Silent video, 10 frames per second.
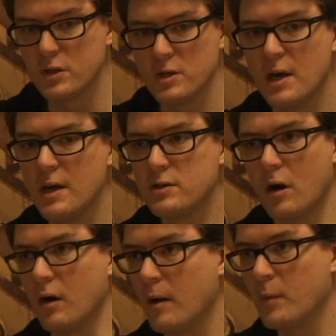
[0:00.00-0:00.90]
which
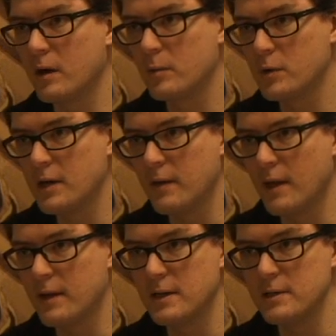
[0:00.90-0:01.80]
is hard. I'm not going to
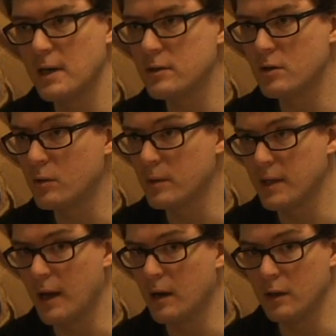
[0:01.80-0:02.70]
pretend that's easy. I struggle
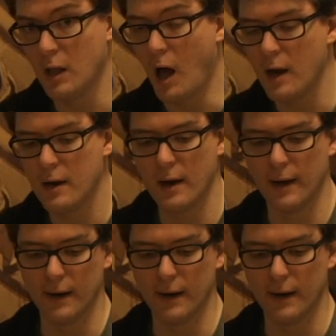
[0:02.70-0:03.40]
with that a lot.